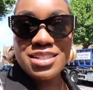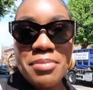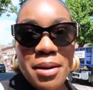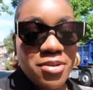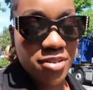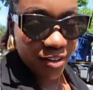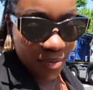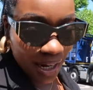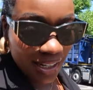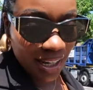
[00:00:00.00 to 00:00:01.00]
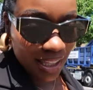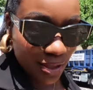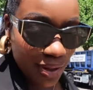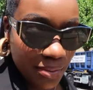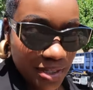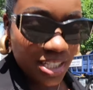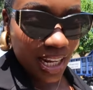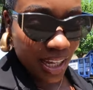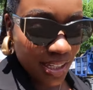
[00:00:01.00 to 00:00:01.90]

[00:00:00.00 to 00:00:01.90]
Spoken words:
memory of mine that I thought I would share.